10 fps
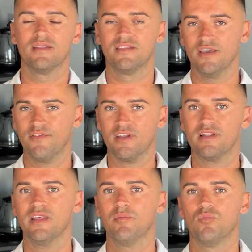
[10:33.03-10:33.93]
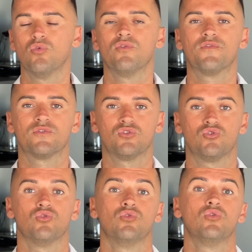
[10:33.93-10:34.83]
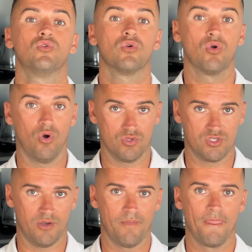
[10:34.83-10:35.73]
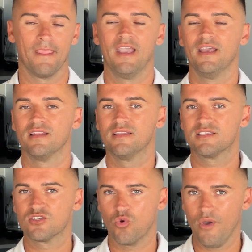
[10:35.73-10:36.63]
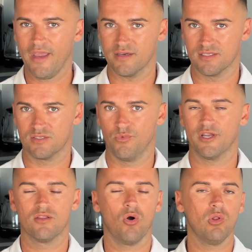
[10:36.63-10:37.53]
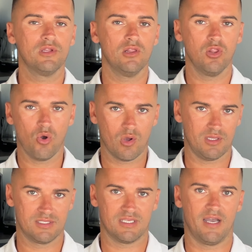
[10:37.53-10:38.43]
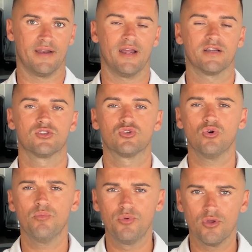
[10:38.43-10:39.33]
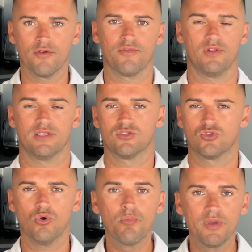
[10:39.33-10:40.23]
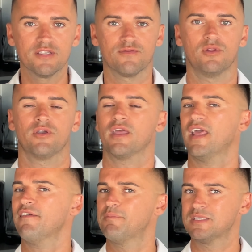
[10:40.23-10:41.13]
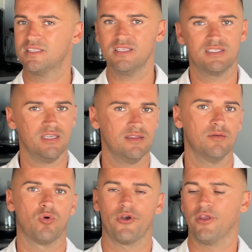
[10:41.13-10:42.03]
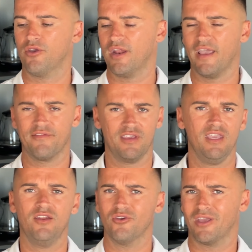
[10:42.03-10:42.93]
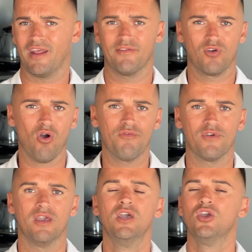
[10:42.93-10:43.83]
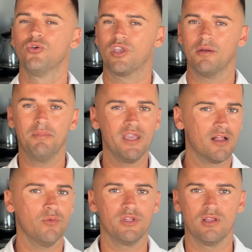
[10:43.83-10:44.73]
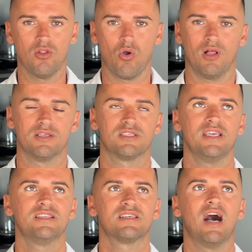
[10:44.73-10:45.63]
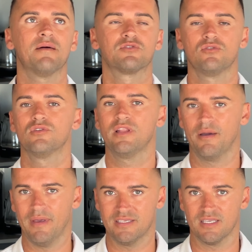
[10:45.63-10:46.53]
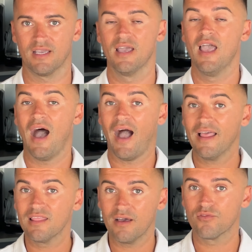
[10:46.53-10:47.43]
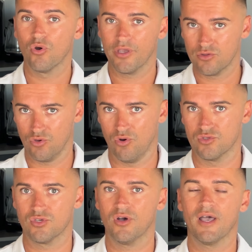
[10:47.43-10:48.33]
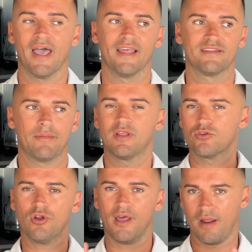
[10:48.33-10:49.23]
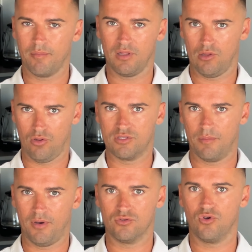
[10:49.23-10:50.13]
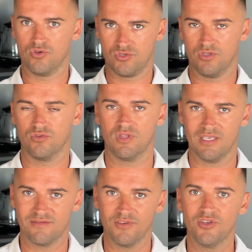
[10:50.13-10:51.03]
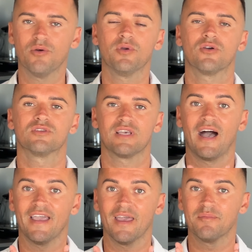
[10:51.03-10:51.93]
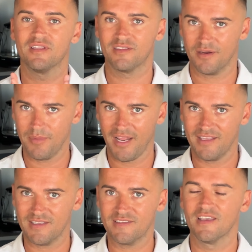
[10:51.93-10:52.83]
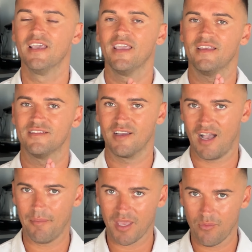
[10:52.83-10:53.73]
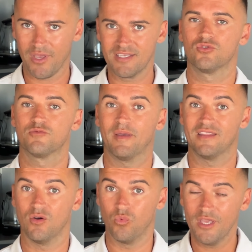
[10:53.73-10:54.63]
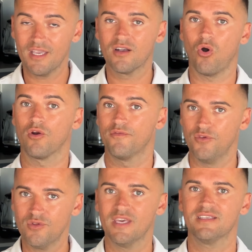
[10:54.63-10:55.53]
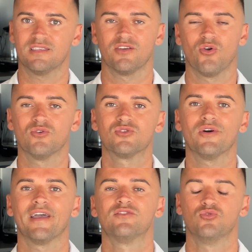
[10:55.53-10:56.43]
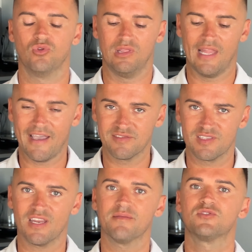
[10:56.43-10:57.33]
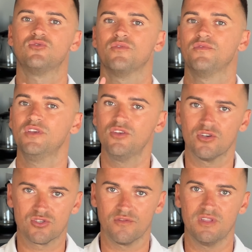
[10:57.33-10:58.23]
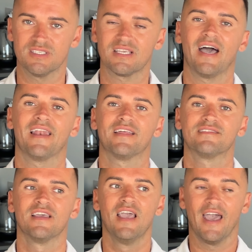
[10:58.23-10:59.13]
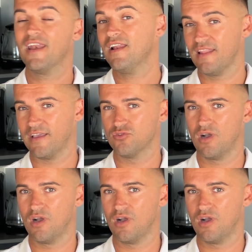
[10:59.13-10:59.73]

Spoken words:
definitely move to Gozo. The squares where all the locals are so beautiful and so peaceful. You can have pastizi in the morning, you can have kini, you can have coffee, you can mingle with the locals. It's absolutely amazing. I love going to Gozo, and I'm not gonna ramble a lot about Gozo in today's video because I am determined in the coming weeks to spend a week or few days in Gozo and do live streams, do videos of this island. I really like to